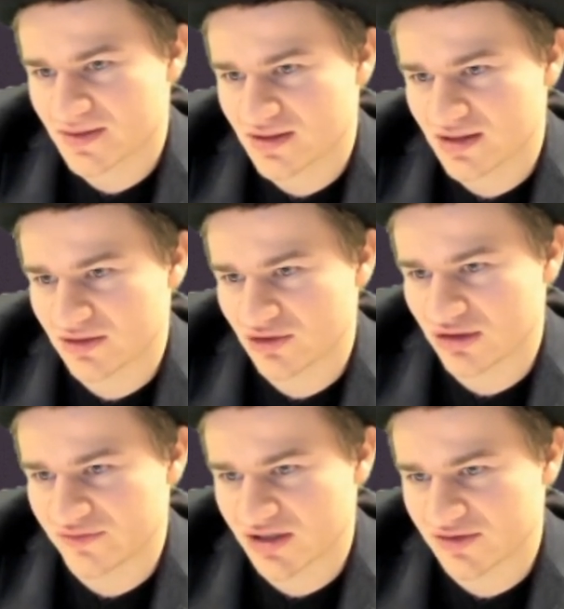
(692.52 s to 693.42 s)
And then
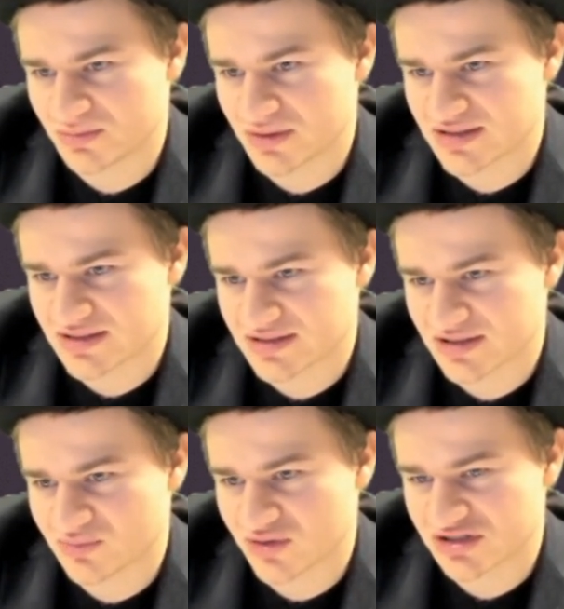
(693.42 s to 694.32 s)
all of the other pieces
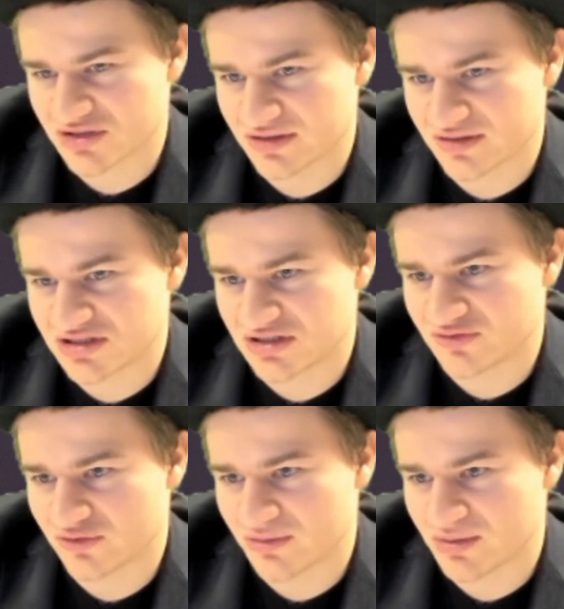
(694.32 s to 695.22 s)
are pressuring the
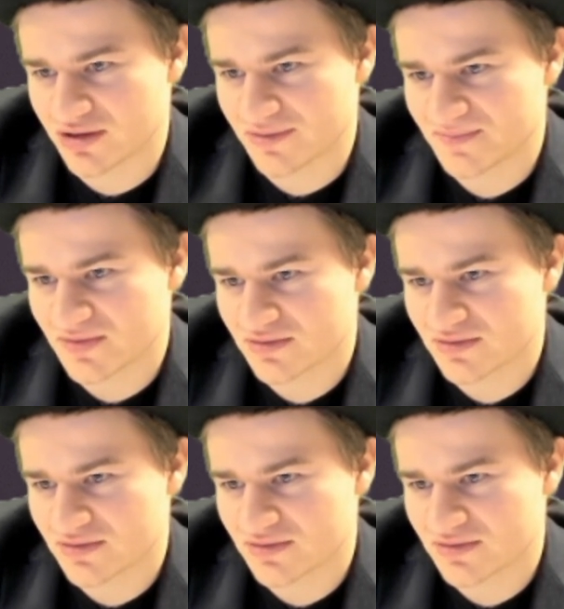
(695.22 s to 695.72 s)
g4 pawn.